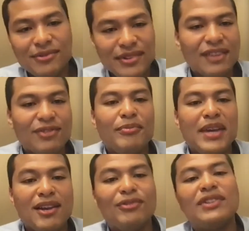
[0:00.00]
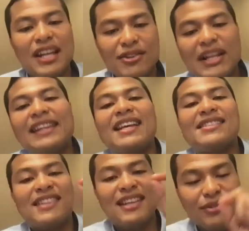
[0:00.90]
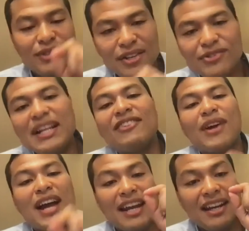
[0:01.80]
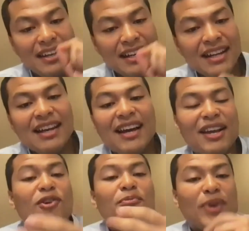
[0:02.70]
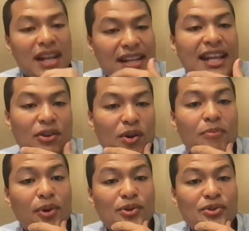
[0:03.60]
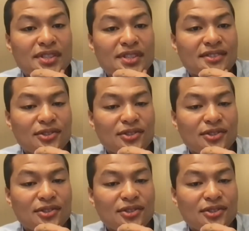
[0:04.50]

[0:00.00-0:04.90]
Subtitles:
You need to be continuously testing, continuously trying, incorporating the new approaches.